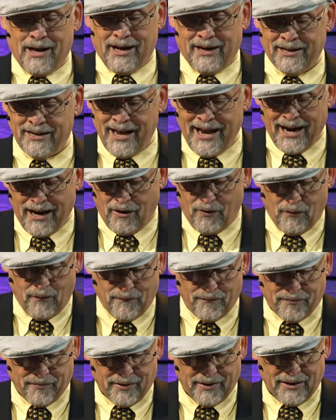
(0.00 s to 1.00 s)
Now,
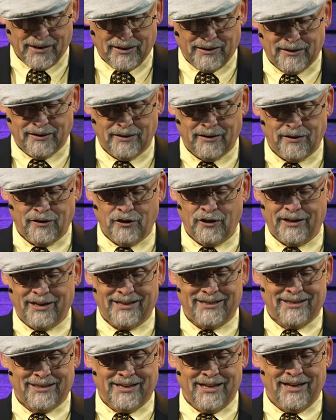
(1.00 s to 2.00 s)
look
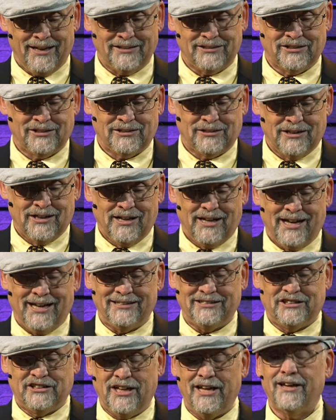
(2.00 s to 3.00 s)
at this
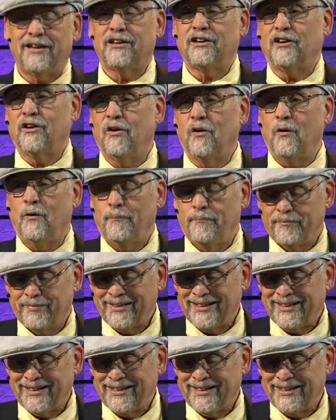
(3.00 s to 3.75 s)
Ezekiel